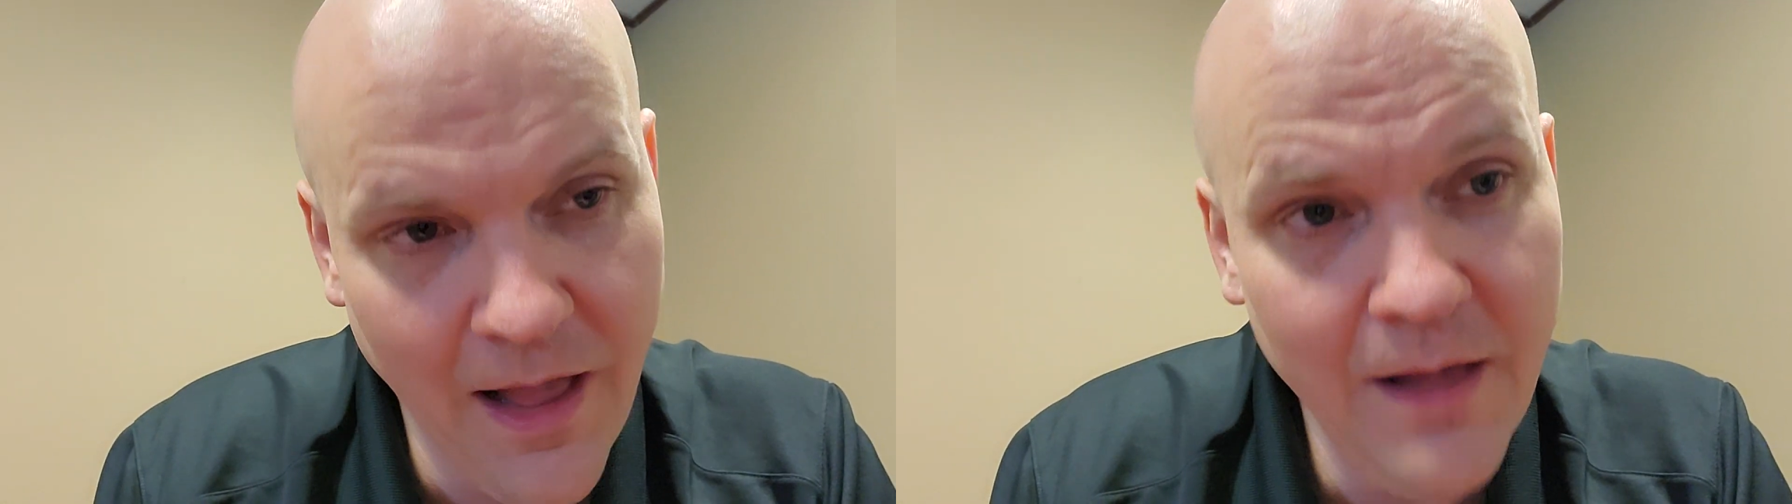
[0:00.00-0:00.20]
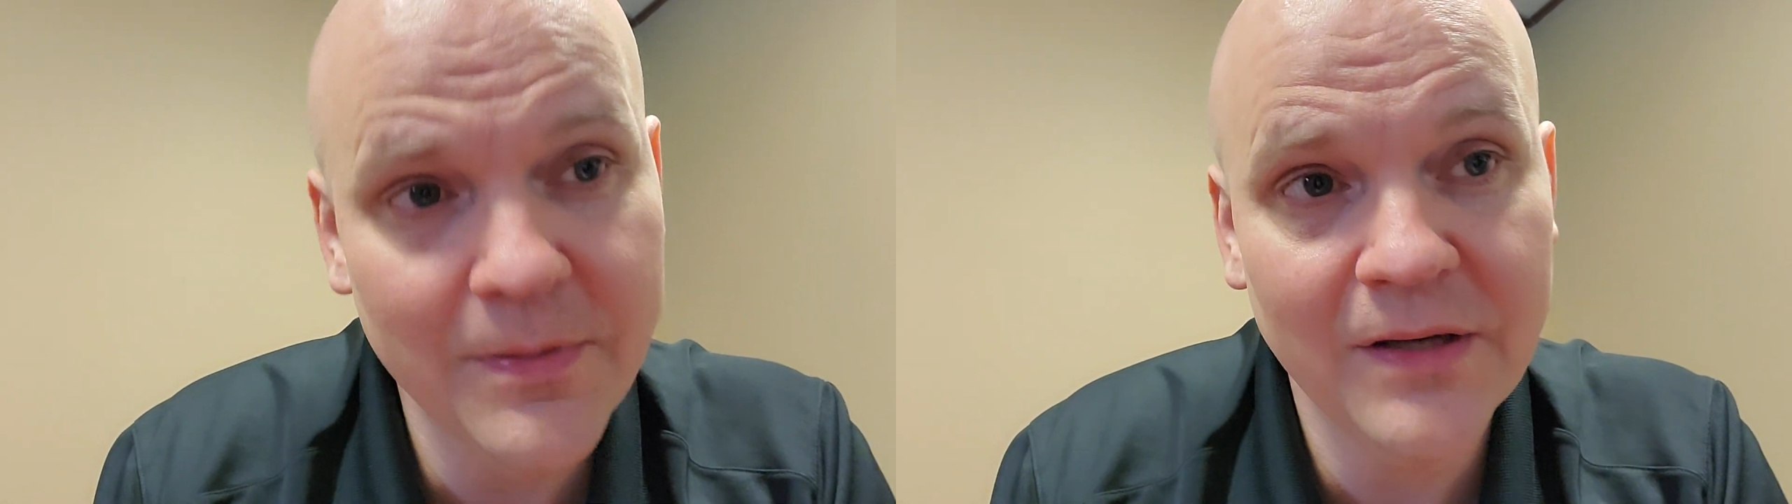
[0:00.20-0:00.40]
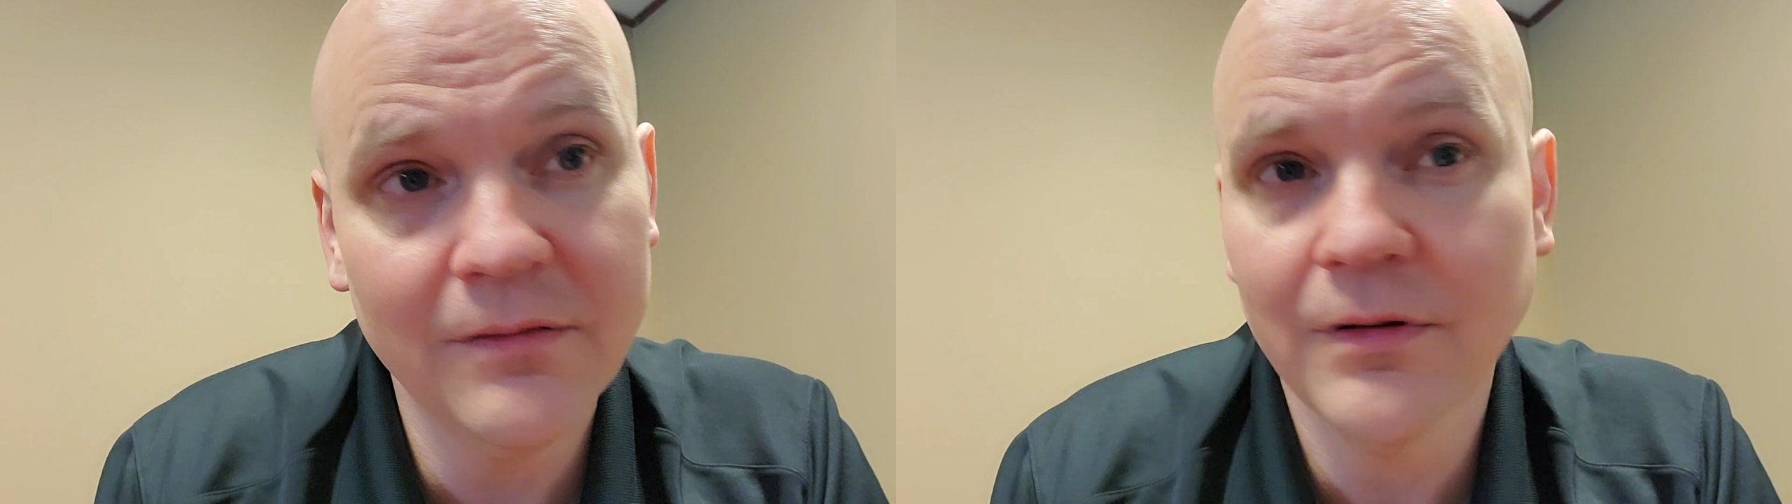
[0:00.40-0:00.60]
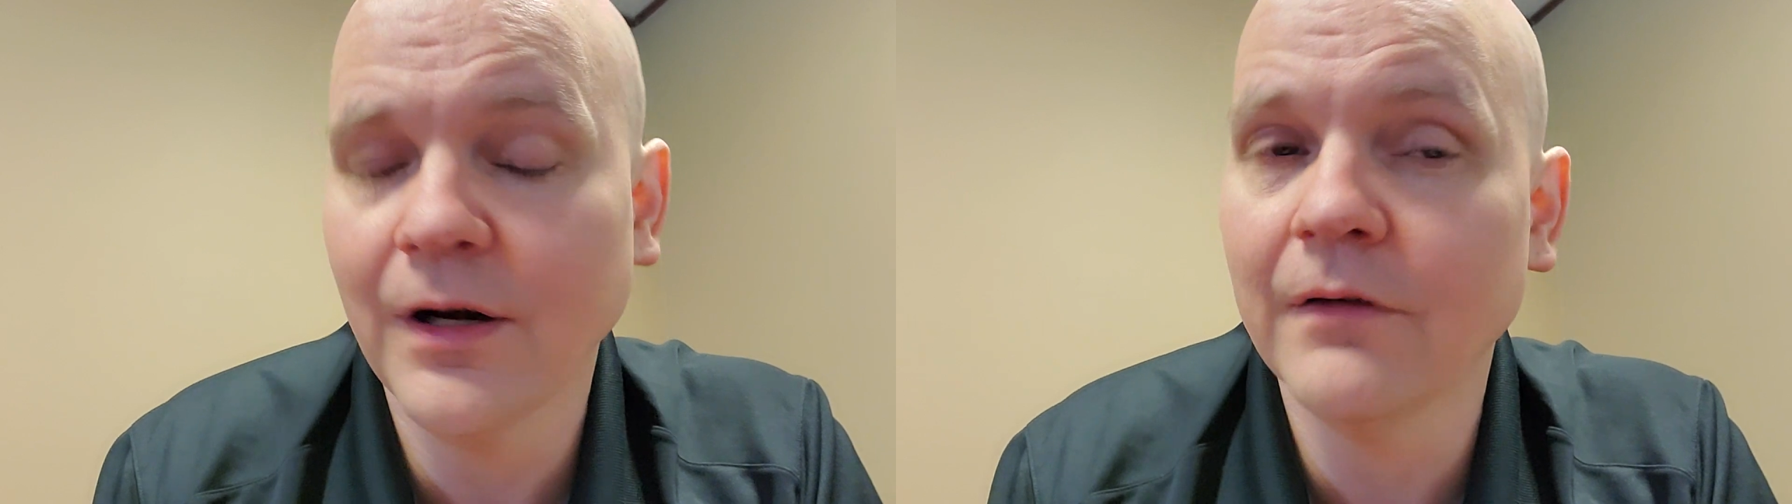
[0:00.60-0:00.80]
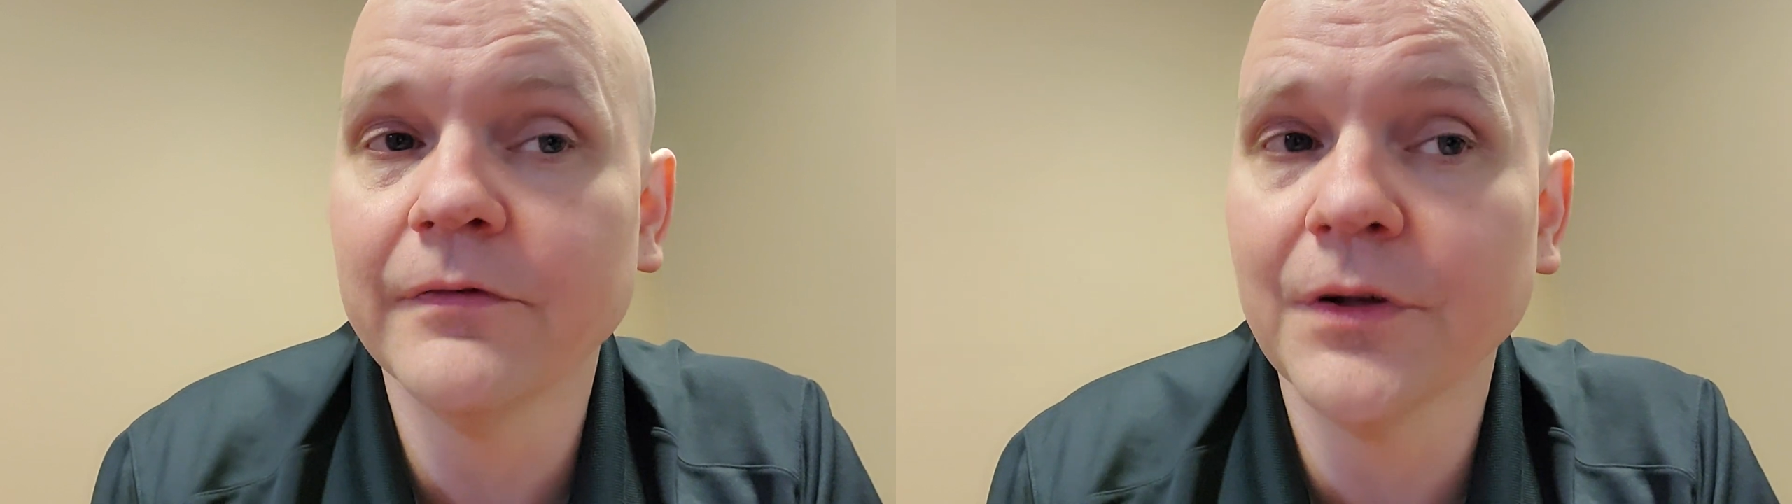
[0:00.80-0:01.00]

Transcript: a habit, and I'll